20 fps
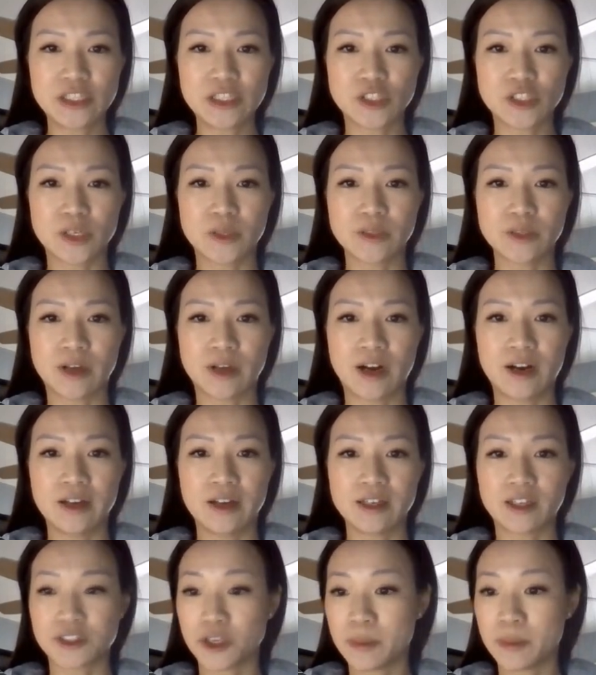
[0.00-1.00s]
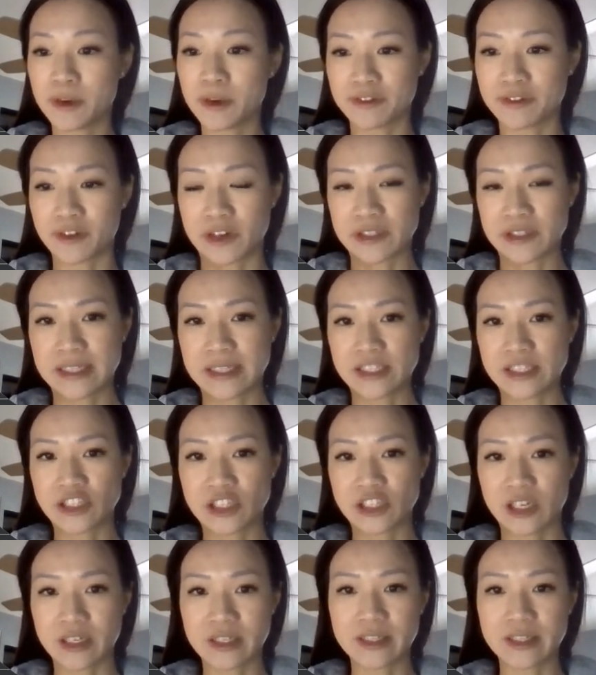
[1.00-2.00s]
So on October the 1st, I
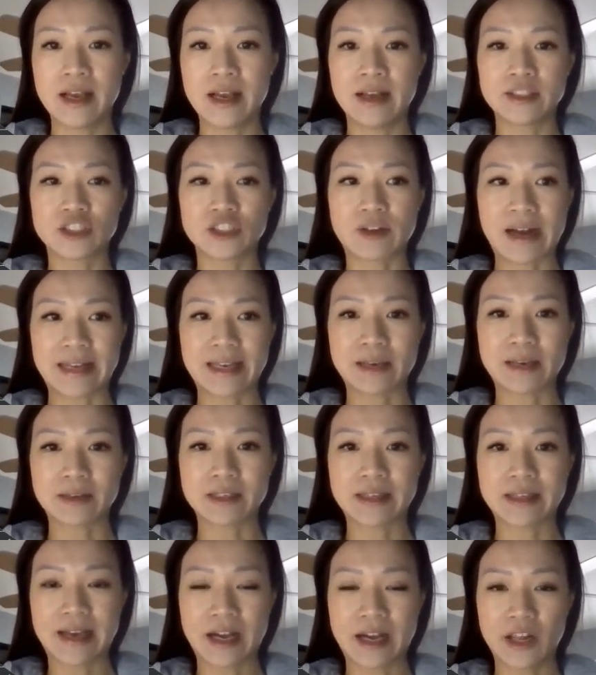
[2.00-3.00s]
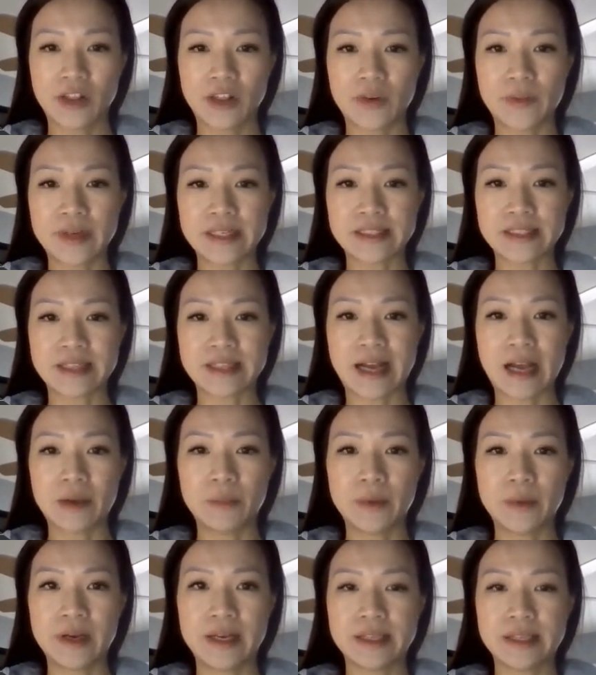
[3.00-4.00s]
started tracking calories. I
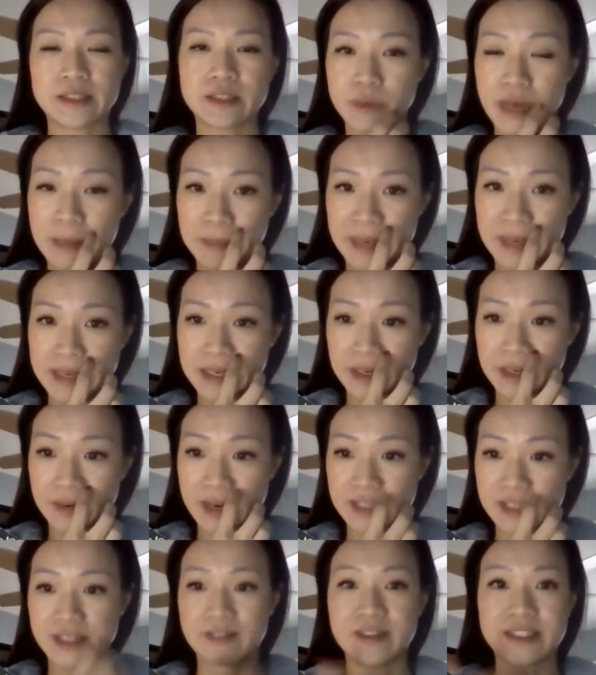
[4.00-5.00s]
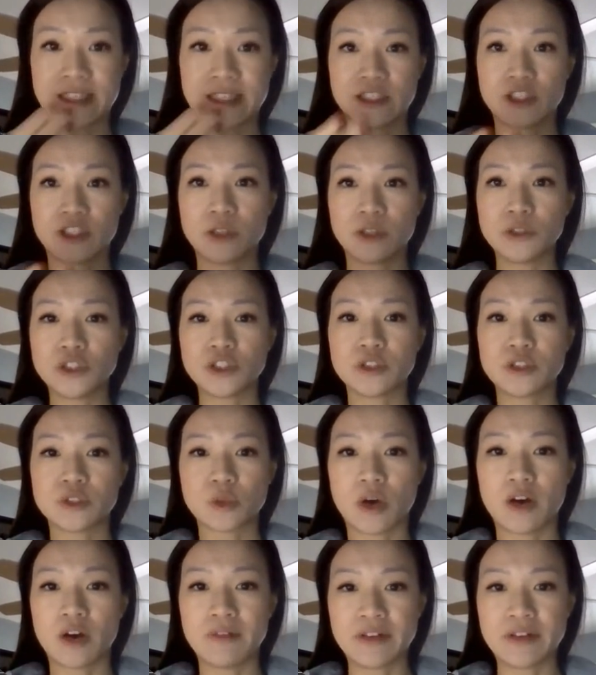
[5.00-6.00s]
was being aggressive, as I told you,
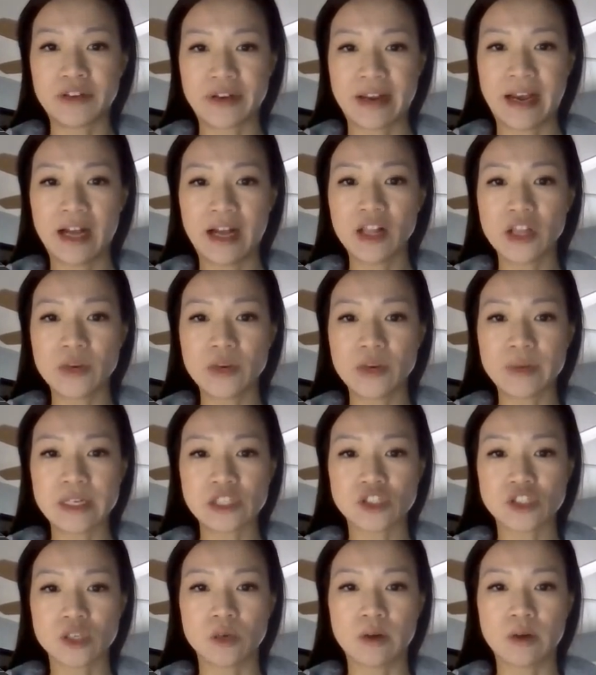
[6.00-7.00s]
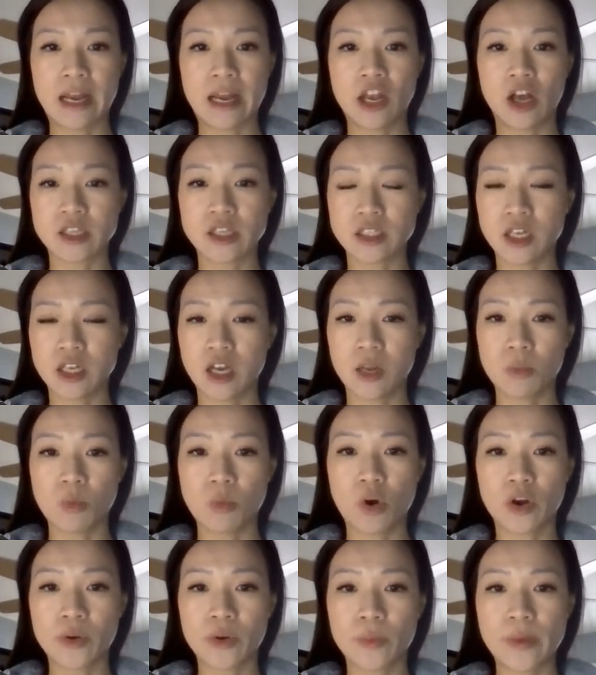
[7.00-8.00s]
1200 calories. So I lost a lot of
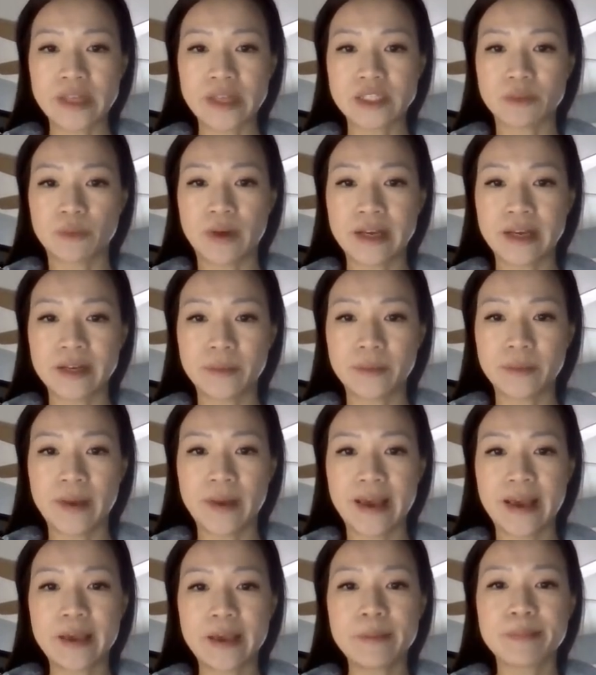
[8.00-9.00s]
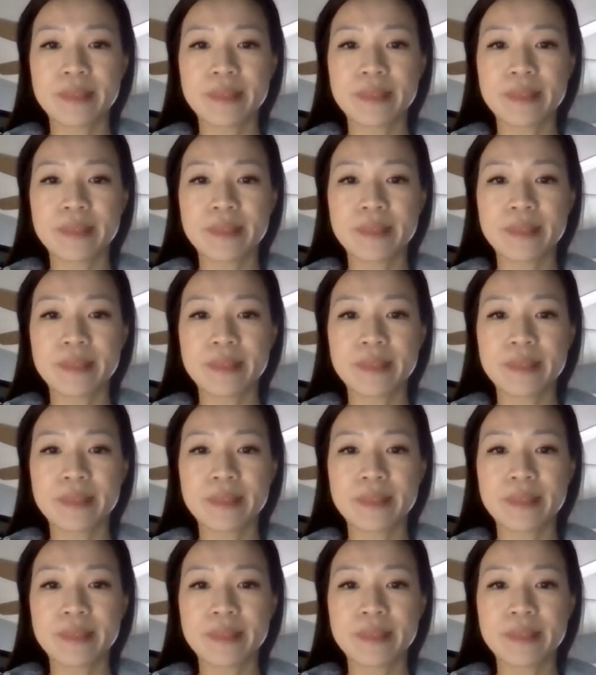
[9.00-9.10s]
water weight right away.